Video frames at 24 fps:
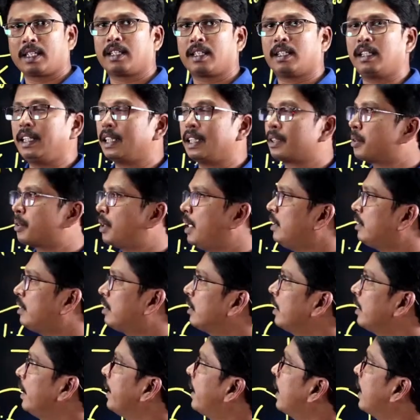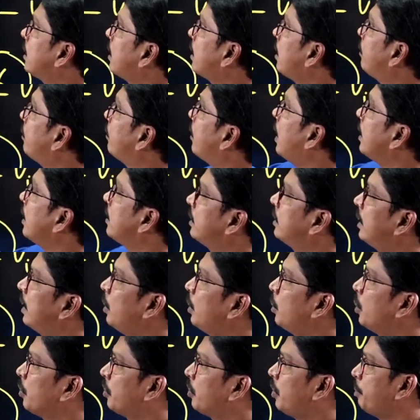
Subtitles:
Clear, students? In case of Gauss-Seidel load